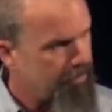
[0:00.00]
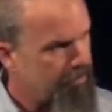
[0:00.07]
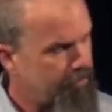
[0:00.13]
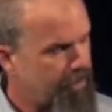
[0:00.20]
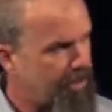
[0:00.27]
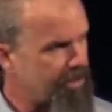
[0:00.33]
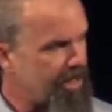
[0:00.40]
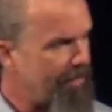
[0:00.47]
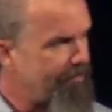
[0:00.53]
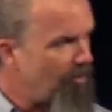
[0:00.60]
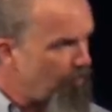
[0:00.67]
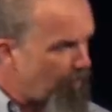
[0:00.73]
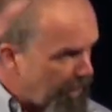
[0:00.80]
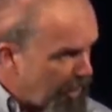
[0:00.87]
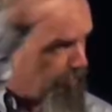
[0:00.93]
because I've
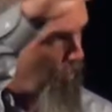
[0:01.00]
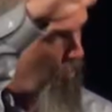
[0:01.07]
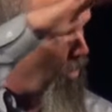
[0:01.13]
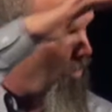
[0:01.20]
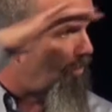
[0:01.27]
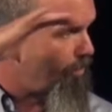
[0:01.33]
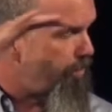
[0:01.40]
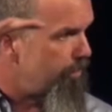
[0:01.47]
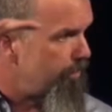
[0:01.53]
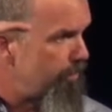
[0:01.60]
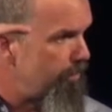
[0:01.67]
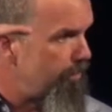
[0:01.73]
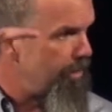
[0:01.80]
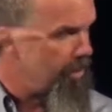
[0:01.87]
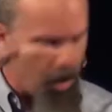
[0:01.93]
overcome the world
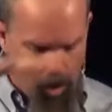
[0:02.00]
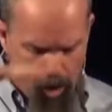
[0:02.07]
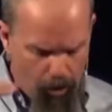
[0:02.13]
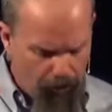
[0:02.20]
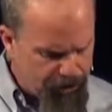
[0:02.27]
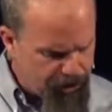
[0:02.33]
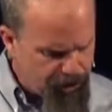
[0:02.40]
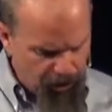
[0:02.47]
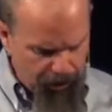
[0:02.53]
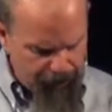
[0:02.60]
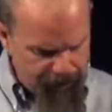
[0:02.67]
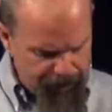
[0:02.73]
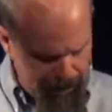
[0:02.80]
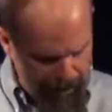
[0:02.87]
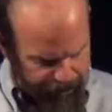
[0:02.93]
and all the
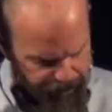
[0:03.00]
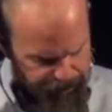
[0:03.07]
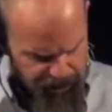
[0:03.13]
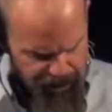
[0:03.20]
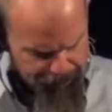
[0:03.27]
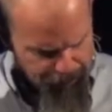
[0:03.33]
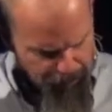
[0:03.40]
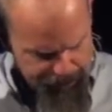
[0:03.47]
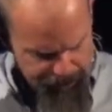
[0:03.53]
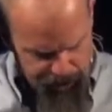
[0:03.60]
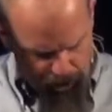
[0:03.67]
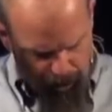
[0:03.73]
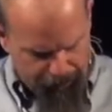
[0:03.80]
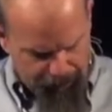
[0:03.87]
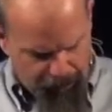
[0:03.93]
circumstances. So that brings us
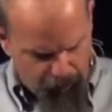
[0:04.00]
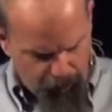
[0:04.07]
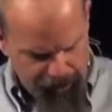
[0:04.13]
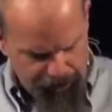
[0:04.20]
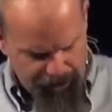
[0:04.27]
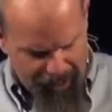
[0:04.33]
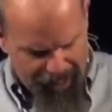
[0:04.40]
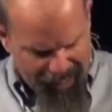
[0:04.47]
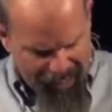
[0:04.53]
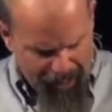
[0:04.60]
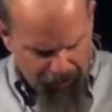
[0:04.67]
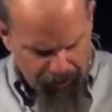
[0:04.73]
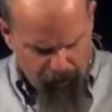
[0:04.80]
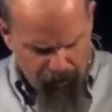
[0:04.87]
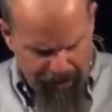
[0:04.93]
to a big question
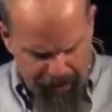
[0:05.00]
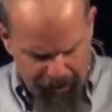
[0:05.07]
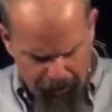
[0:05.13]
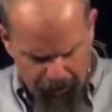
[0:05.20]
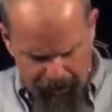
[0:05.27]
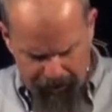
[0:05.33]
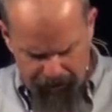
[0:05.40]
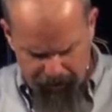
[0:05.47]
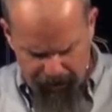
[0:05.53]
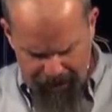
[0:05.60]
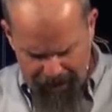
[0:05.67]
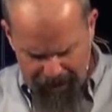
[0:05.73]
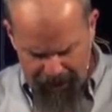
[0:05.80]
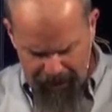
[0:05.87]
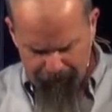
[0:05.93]
How do we enter into the
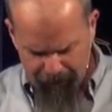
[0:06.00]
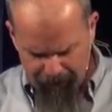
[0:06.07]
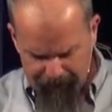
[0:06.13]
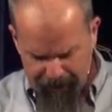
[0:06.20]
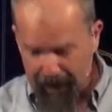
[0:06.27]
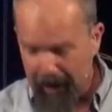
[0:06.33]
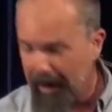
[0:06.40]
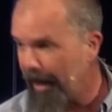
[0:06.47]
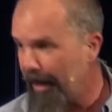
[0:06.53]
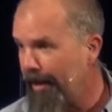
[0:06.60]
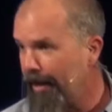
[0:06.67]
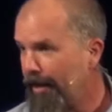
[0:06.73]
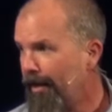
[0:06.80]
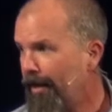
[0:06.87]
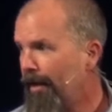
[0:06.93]
name of
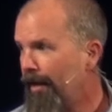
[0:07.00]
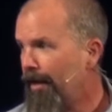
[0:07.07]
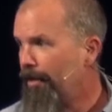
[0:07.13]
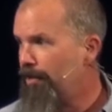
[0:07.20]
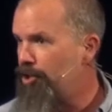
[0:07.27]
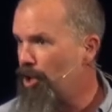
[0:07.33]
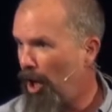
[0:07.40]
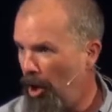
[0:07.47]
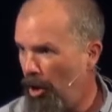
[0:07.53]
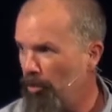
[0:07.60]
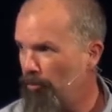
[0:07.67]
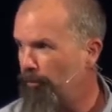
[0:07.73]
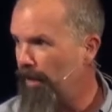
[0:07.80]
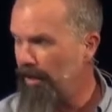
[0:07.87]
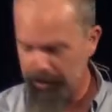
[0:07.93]
God,
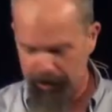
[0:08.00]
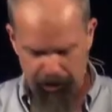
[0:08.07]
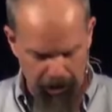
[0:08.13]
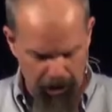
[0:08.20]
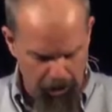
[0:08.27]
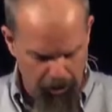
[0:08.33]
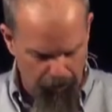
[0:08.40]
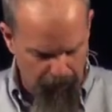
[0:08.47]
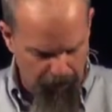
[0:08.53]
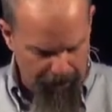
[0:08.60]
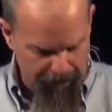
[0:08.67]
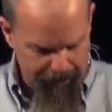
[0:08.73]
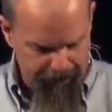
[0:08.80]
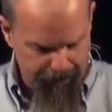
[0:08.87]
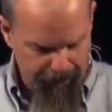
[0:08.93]
Jehovah Shalom,
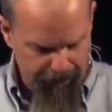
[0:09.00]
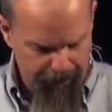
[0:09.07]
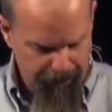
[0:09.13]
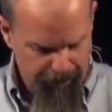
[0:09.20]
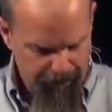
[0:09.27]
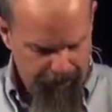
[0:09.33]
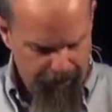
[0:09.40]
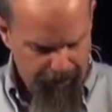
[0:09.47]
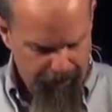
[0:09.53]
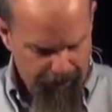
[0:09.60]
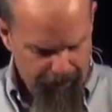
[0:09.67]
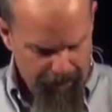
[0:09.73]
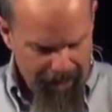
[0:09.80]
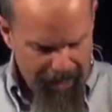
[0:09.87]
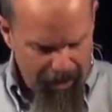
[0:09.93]
right?
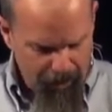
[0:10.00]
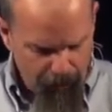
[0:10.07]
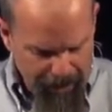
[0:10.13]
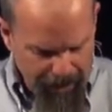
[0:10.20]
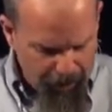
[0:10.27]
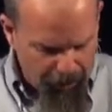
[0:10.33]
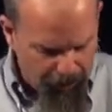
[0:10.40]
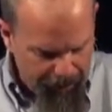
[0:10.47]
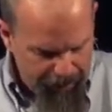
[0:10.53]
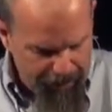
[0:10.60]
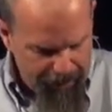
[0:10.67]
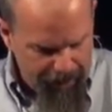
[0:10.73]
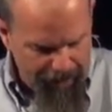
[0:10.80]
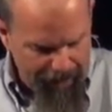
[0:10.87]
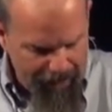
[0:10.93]
How do we enter
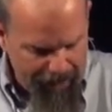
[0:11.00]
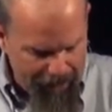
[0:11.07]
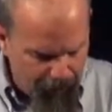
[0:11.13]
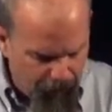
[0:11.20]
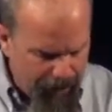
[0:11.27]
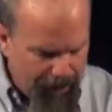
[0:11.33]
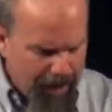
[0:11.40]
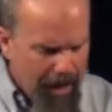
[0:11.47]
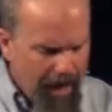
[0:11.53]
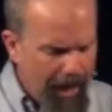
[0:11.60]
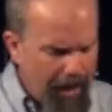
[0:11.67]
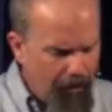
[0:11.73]
into that? How do we how